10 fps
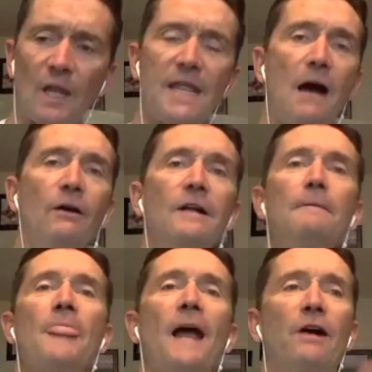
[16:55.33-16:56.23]
Now,
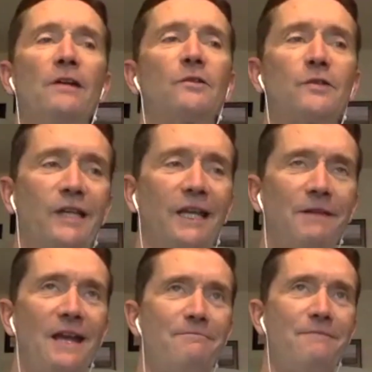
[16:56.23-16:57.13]
I've also
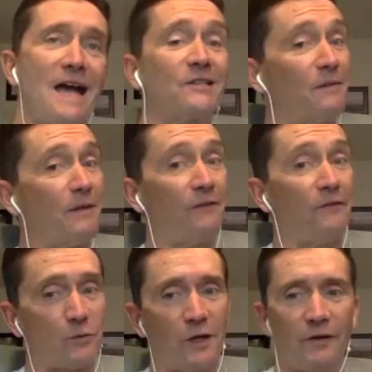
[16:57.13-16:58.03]
seen masculine, matter of
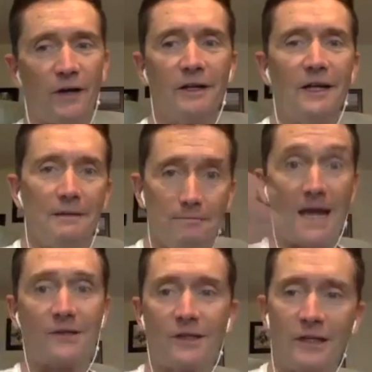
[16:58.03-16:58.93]
fact, one of our
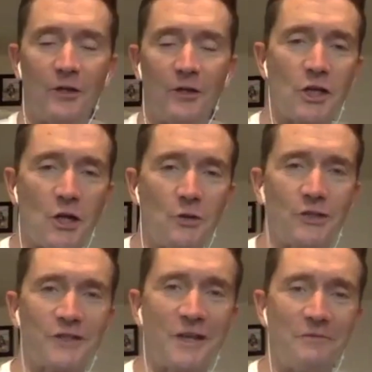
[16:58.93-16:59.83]
masculine energy
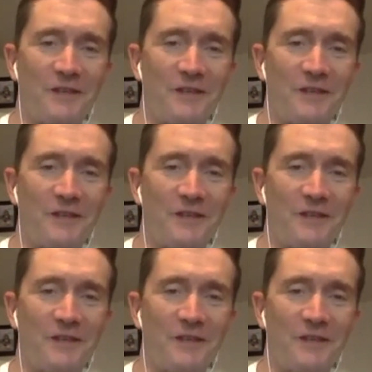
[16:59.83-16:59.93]
coaches,